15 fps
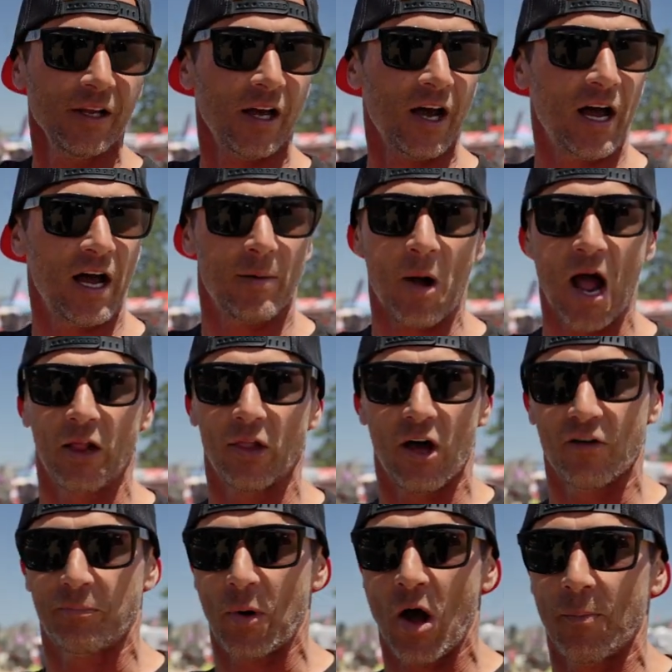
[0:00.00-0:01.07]
Um, I
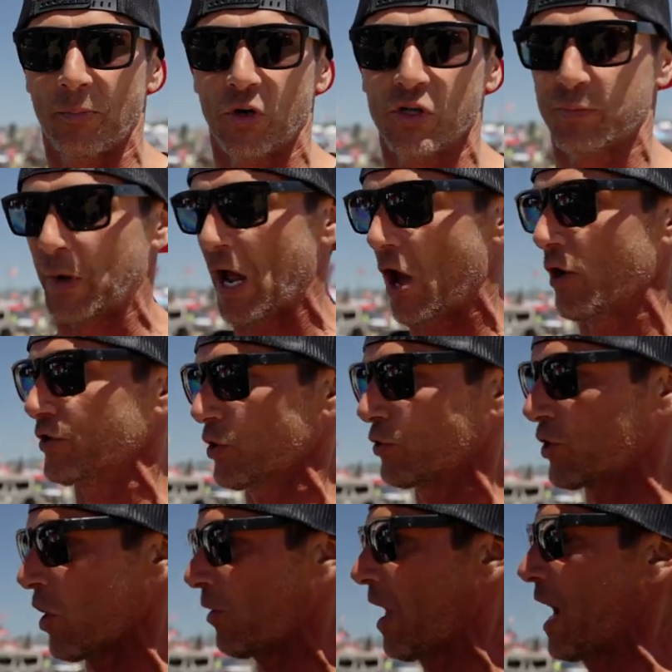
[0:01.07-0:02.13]
love pumpers, but I also
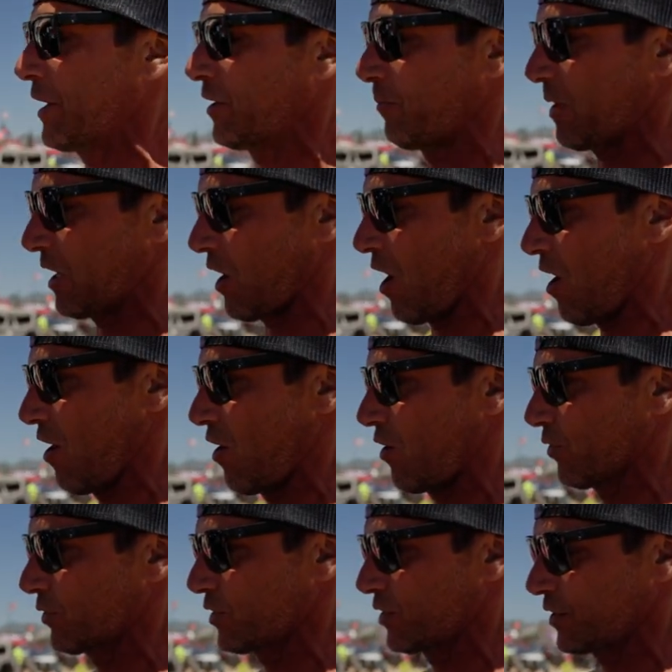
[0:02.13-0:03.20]
don't like the big
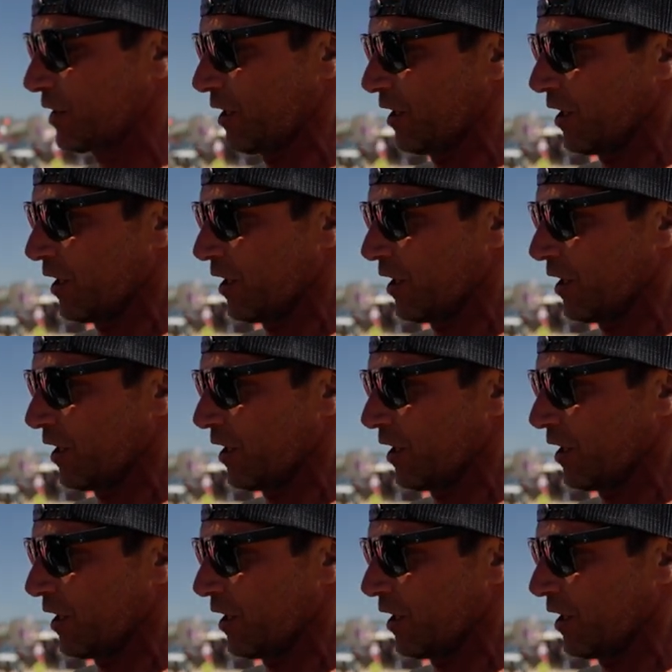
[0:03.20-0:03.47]
hose,